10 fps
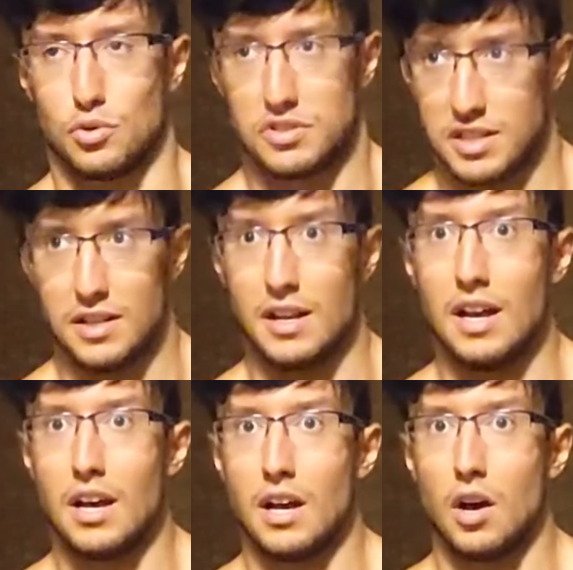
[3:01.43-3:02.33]
to
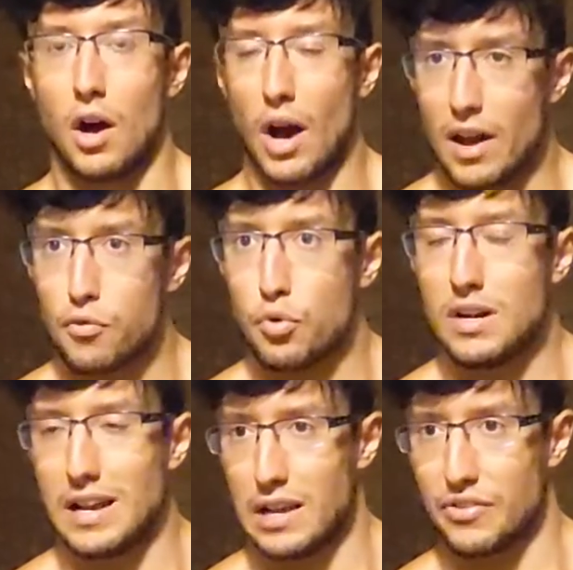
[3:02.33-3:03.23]
see.
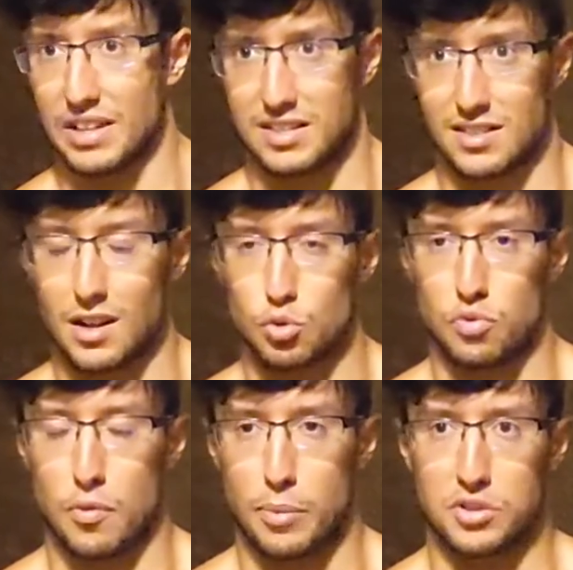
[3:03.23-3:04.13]
Every lift that
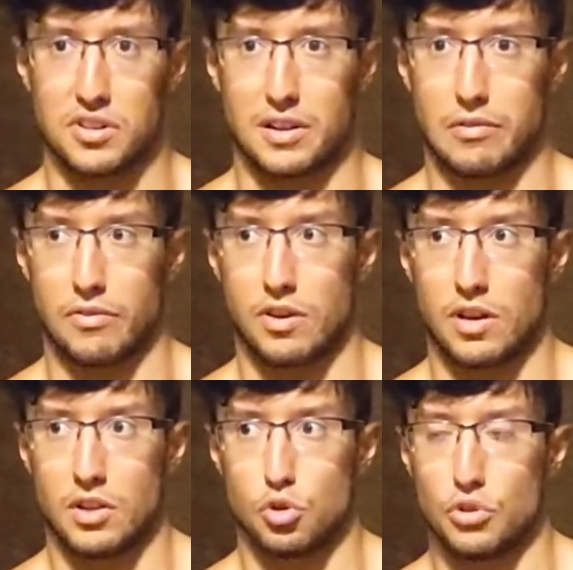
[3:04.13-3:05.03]
starts with a positive,
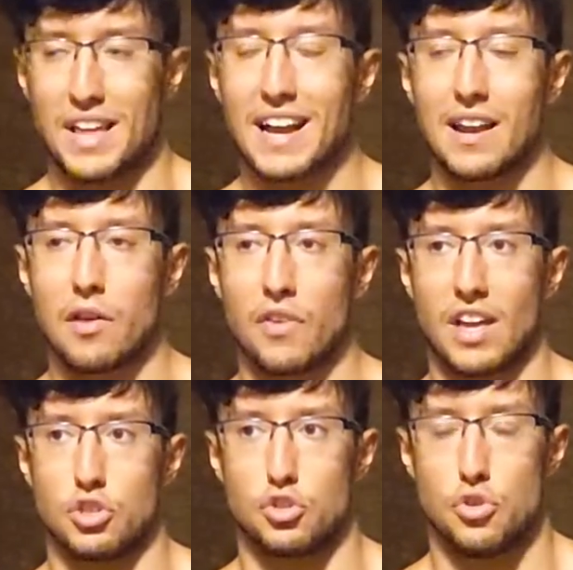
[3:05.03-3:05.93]
the
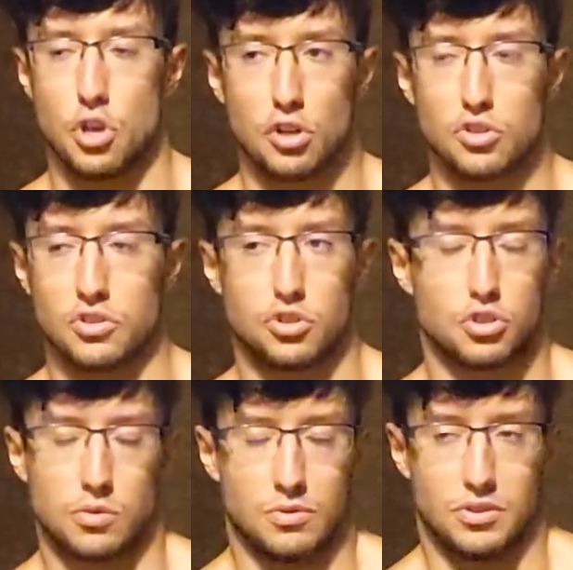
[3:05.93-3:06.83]
negative is
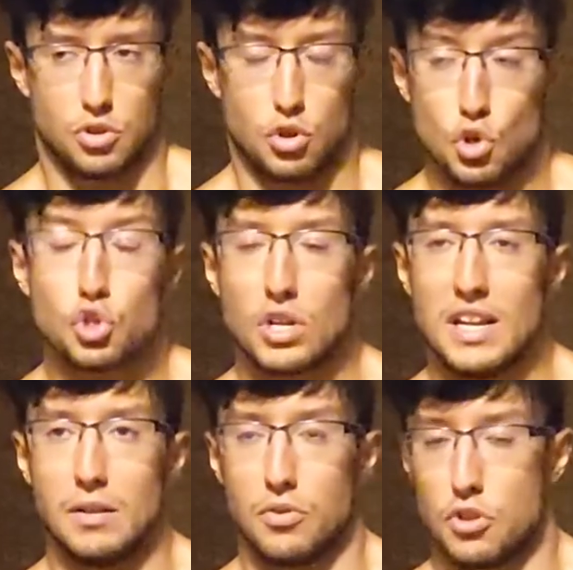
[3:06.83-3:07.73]

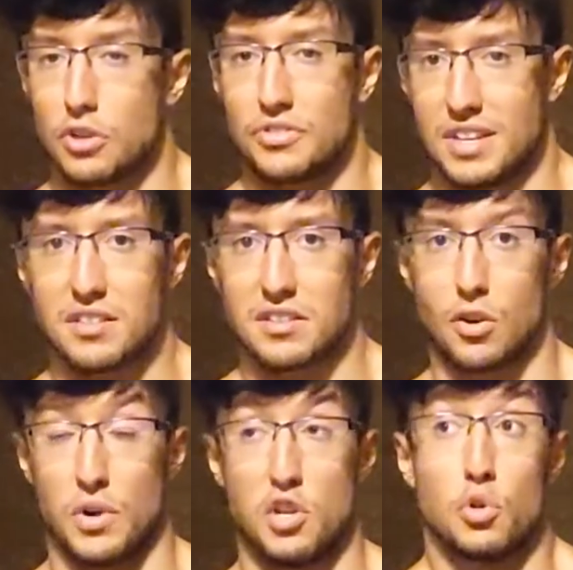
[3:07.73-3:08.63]
usually not
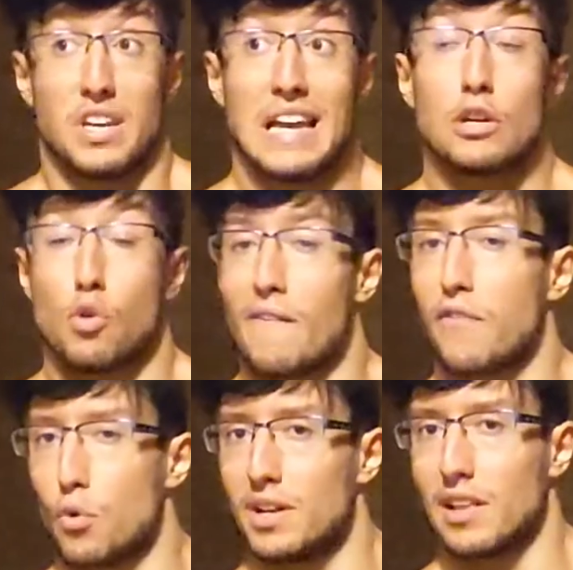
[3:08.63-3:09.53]
necessary. You can go
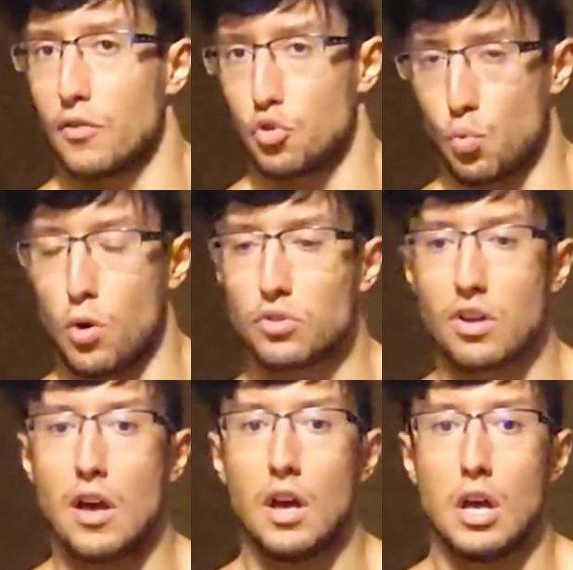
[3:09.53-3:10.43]
through it if you
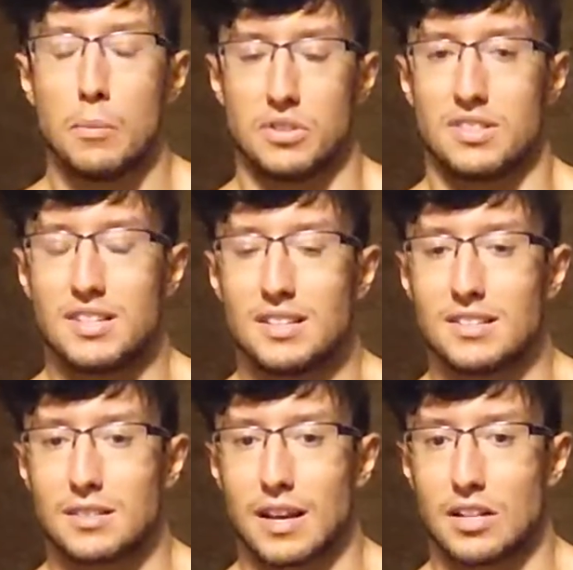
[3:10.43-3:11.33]
want, but
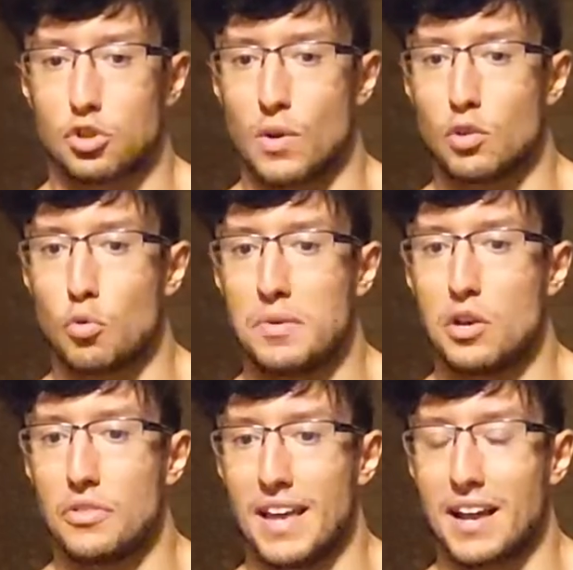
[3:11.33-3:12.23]
since it's going to
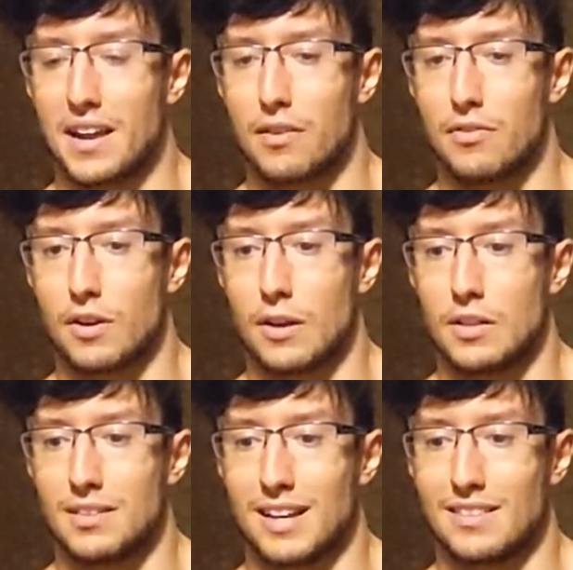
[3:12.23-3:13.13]
be a negative
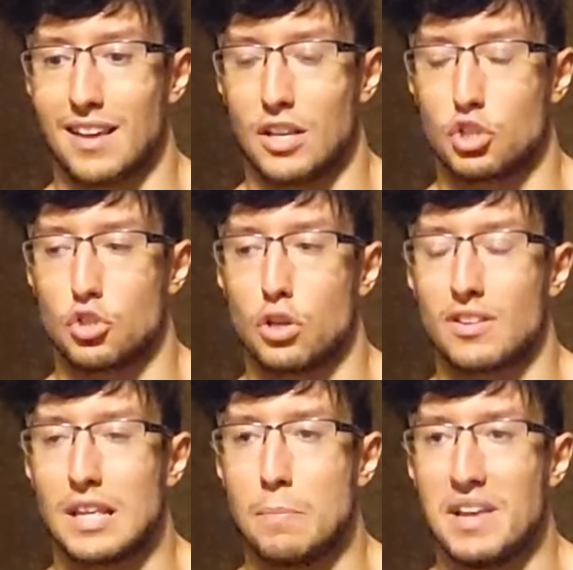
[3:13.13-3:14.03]
that is
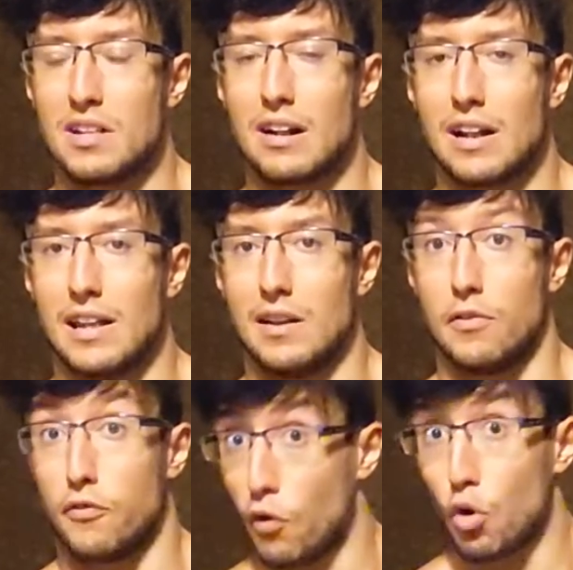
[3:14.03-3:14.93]
not
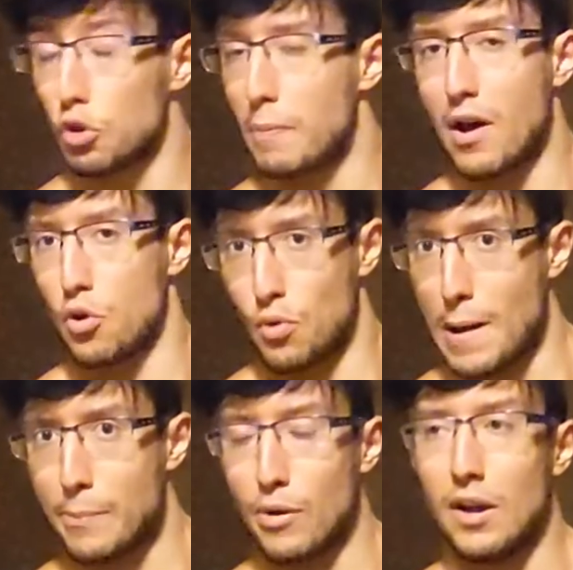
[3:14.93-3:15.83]
immediately followed by a
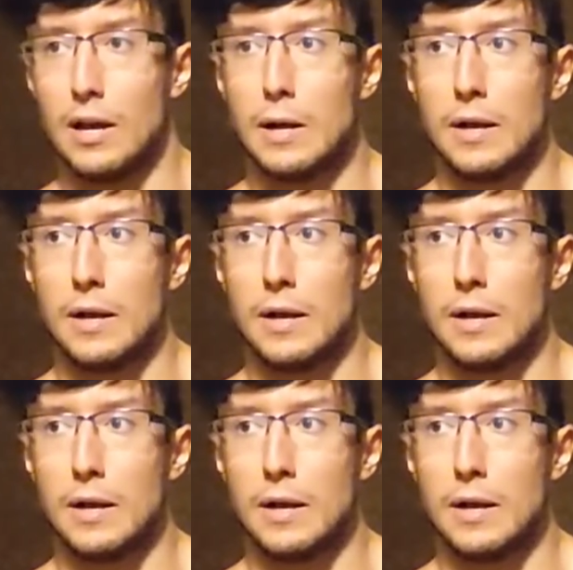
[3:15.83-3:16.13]
rep